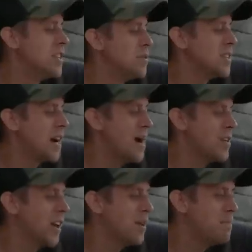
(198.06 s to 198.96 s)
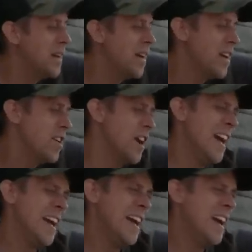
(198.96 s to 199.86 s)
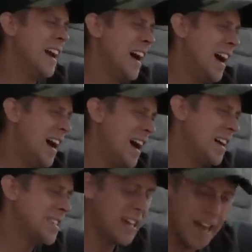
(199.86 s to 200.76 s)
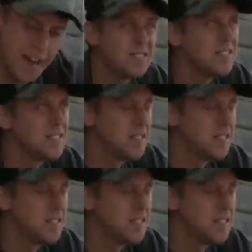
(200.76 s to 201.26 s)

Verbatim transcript: see what time you're gonna be here uh, today. Just